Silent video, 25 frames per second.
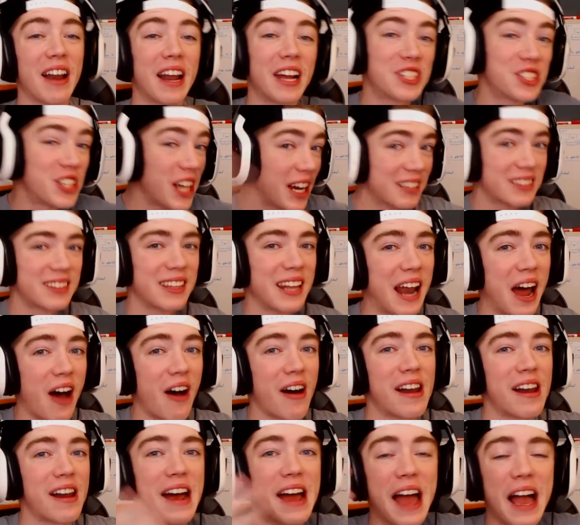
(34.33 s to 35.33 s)
I checked it out,
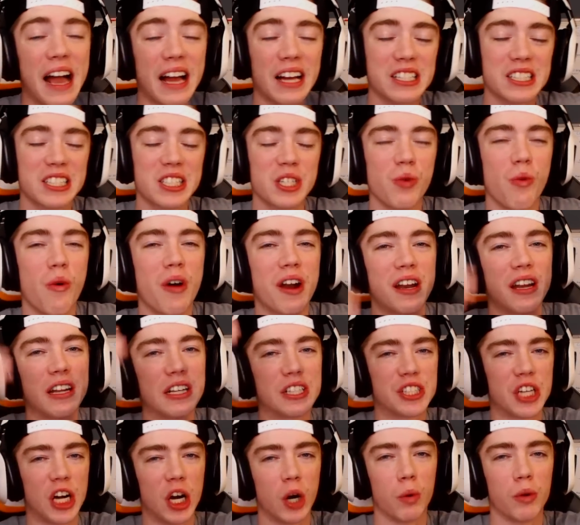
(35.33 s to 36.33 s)
and I actually wanted to
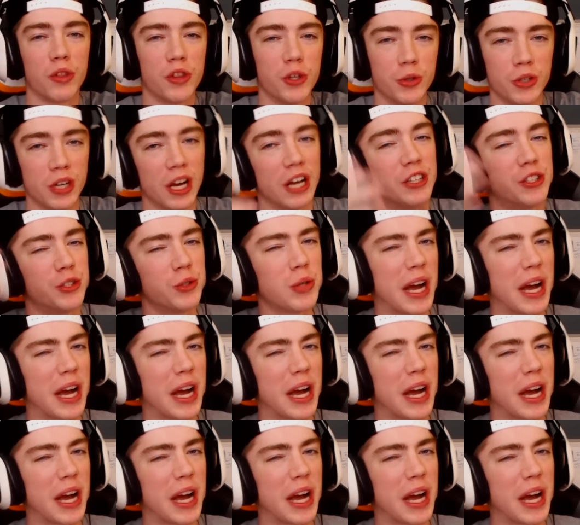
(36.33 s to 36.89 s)
share it with you guys.